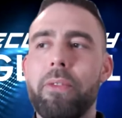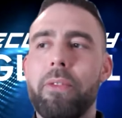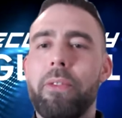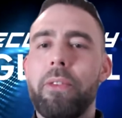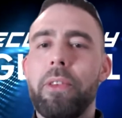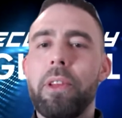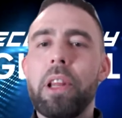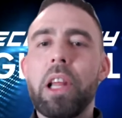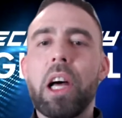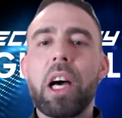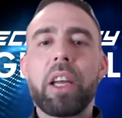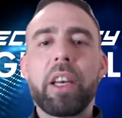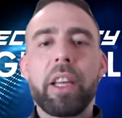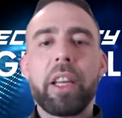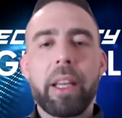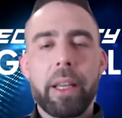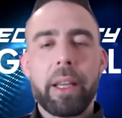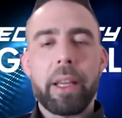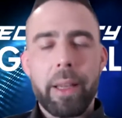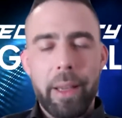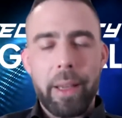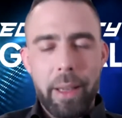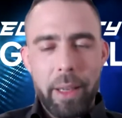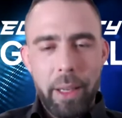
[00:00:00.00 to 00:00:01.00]

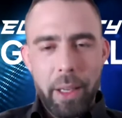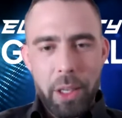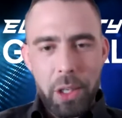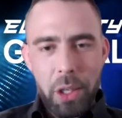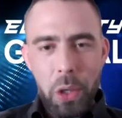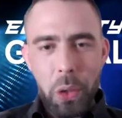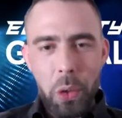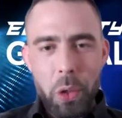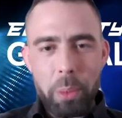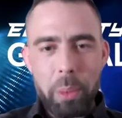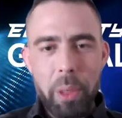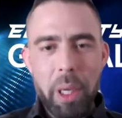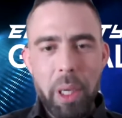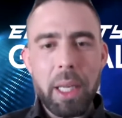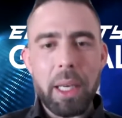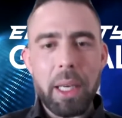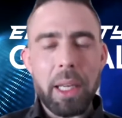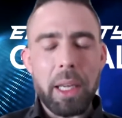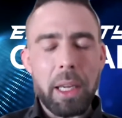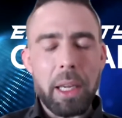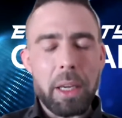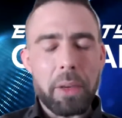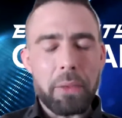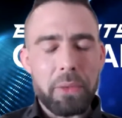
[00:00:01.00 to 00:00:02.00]
flooding UME and
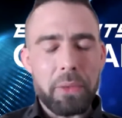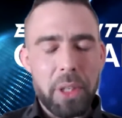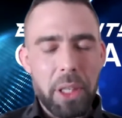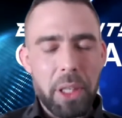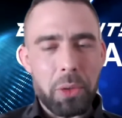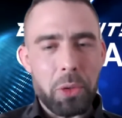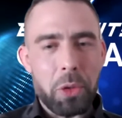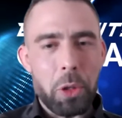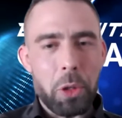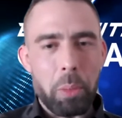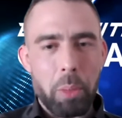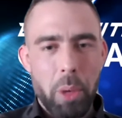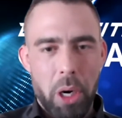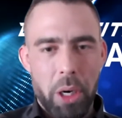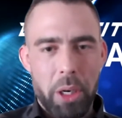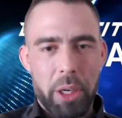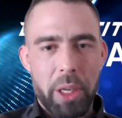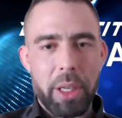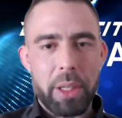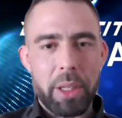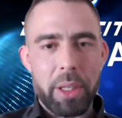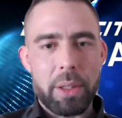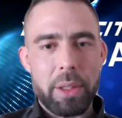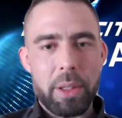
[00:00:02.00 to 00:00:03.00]
EFT to the
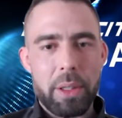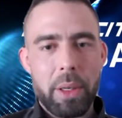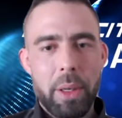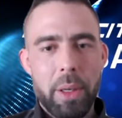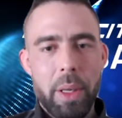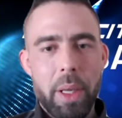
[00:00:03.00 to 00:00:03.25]
market.